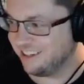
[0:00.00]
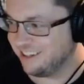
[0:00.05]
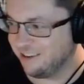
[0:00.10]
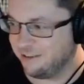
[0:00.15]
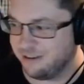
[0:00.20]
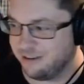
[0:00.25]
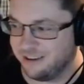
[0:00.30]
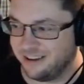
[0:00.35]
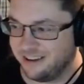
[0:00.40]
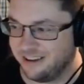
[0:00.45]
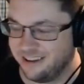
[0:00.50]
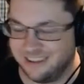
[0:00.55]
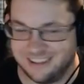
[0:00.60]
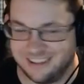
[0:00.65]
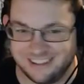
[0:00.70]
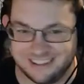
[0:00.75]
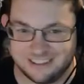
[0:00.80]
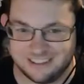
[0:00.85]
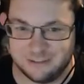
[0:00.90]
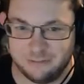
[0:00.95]
Nope.
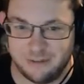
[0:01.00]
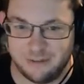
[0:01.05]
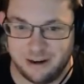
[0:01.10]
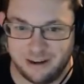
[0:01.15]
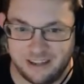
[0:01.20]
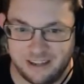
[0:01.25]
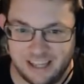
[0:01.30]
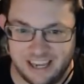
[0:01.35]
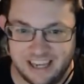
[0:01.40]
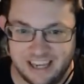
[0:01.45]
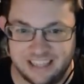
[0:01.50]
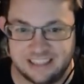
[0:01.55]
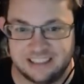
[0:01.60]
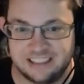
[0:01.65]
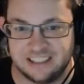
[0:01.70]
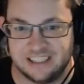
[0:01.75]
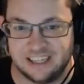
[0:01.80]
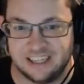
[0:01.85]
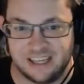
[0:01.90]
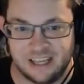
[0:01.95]
So Maryland,
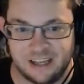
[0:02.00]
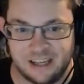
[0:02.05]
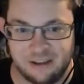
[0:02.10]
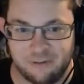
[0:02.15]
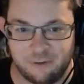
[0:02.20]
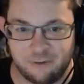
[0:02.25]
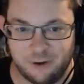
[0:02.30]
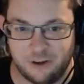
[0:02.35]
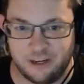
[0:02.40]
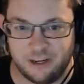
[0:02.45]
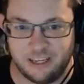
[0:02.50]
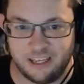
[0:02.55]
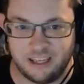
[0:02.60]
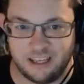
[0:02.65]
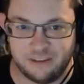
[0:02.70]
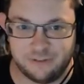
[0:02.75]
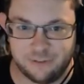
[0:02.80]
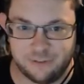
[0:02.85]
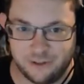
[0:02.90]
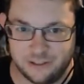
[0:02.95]
you've heard it here
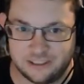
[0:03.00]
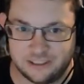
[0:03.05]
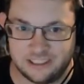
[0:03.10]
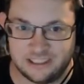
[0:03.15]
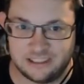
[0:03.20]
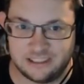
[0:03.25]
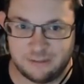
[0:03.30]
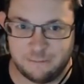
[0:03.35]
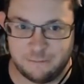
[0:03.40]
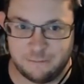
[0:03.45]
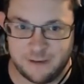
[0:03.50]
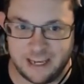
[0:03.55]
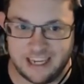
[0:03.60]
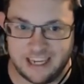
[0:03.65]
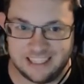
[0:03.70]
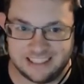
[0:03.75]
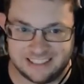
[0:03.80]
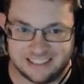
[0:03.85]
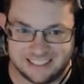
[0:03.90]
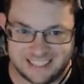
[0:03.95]
first, is a fake
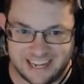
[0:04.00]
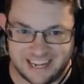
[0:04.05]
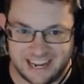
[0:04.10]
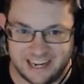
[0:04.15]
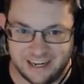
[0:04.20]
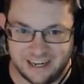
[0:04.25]
state.